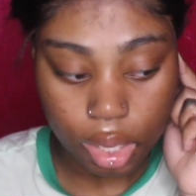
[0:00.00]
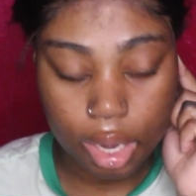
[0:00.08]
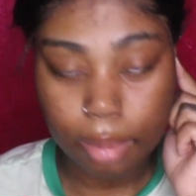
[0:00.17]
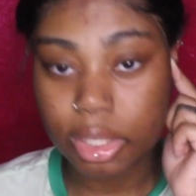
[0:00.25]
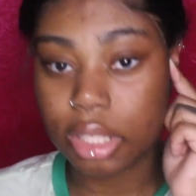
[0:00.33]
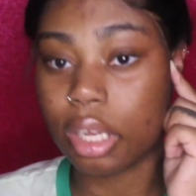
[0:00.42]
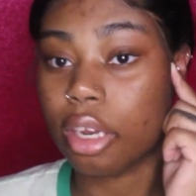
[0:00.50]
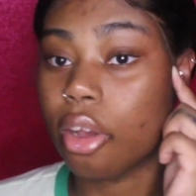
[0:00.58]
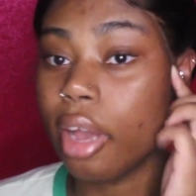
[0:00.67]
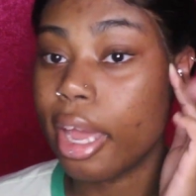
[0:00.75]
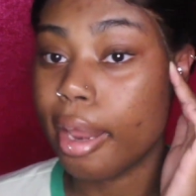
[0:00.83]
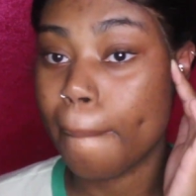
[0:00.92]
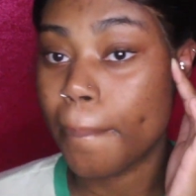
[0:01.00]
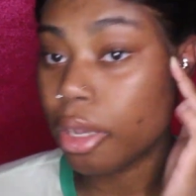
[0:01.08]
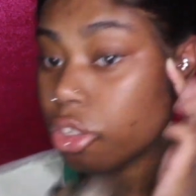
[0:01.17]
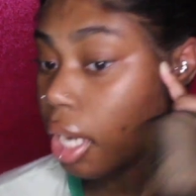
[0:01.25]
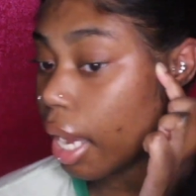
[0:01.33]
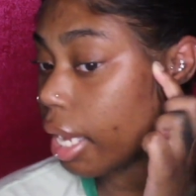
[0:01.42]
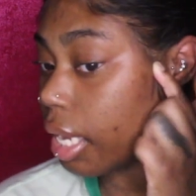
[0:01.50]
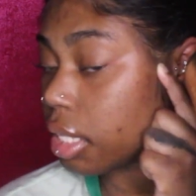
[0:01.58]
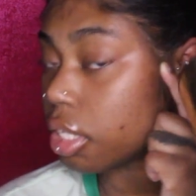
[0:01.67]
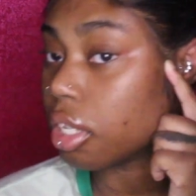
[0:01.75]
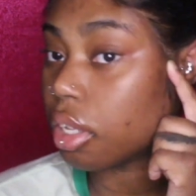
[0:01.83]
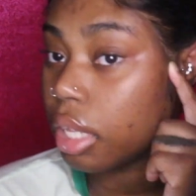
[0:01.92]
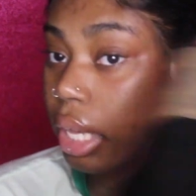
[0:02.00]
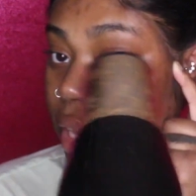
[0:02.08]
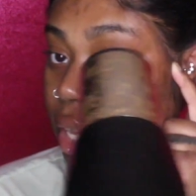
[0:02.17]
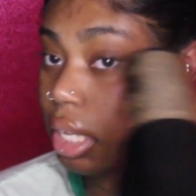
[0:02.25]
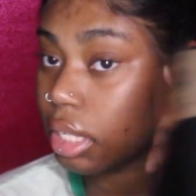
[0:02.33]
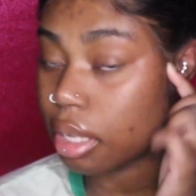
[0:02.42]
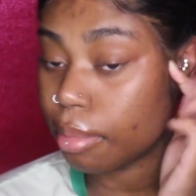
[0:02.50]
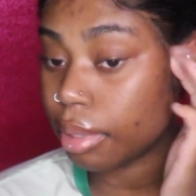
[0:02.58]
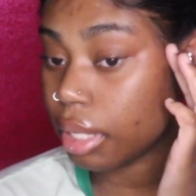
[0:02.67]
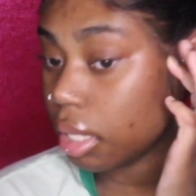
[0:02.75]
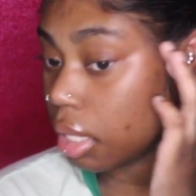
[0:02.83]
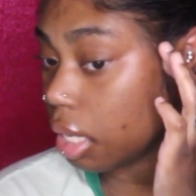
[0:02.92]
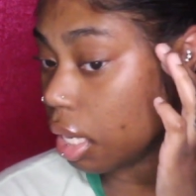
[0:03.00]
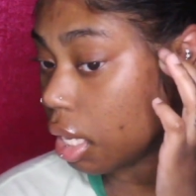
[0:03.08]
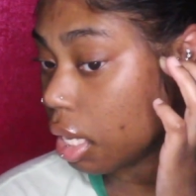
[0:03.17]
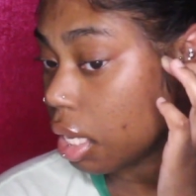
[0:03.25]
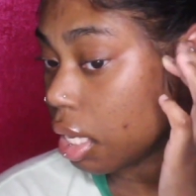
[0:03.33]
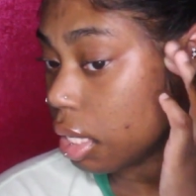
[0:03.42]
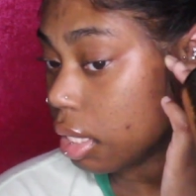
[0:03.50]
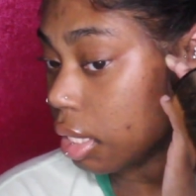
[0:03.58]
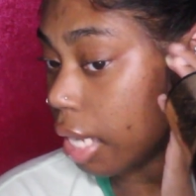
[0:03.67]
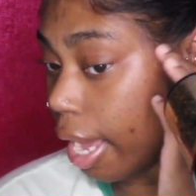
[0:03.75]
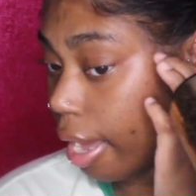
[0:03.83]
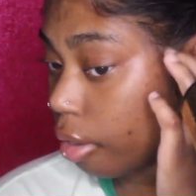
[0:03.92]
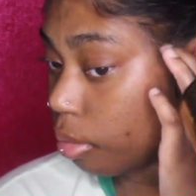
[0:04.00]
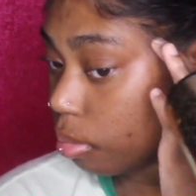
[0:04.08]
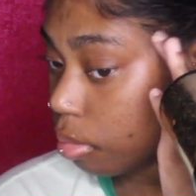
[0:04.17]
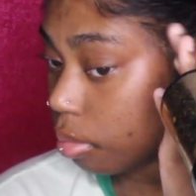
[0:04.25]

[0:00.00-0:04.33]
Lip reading: And I'm just gonna go ahead and blow dry it until it is completely down.